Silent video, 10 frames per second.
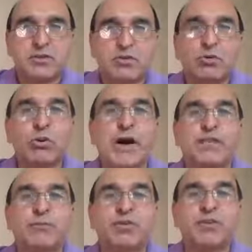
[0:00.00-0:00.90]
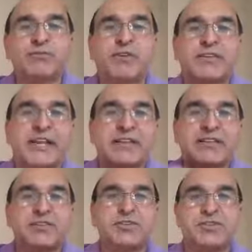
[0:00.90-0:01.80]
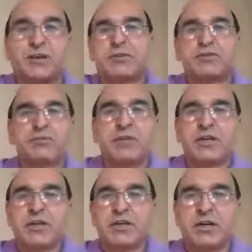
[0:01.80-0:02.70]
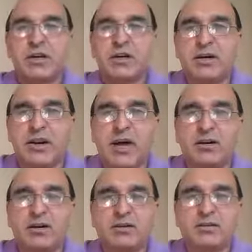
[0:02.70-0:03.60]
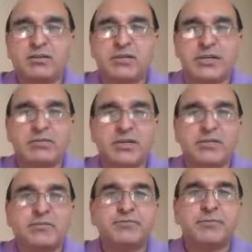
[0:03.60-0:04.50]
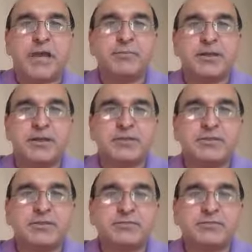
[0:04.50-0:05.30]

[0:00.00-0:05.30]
Who are the Muslim 58 countries coming to Kashmir helping us?